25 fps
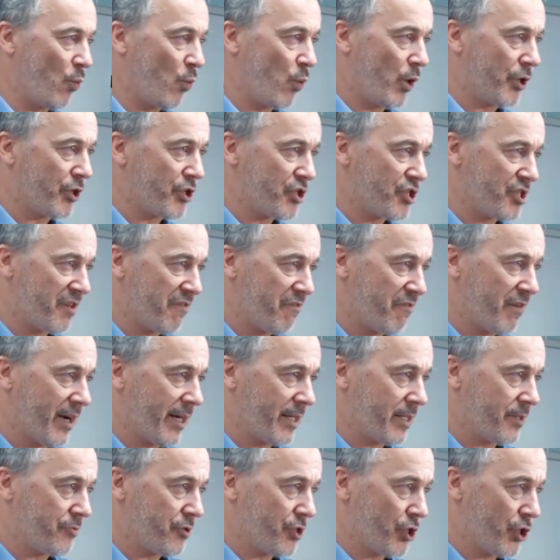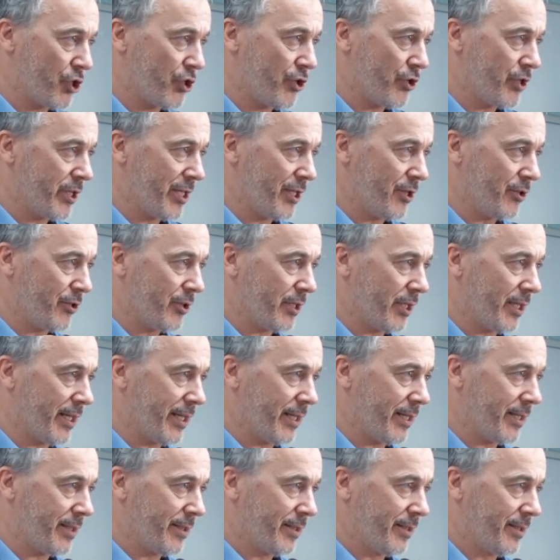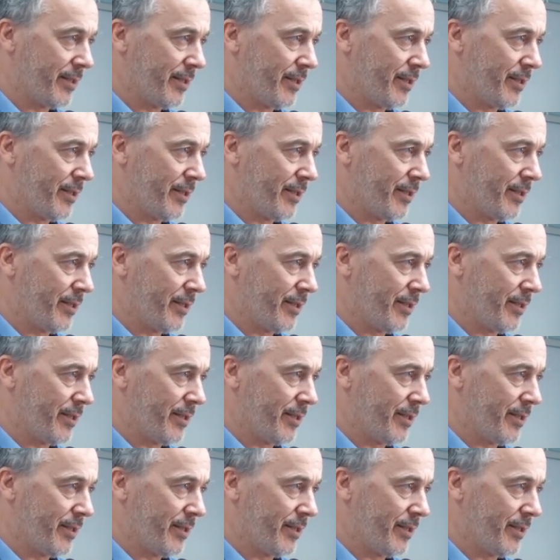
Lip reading: What does effective security look like?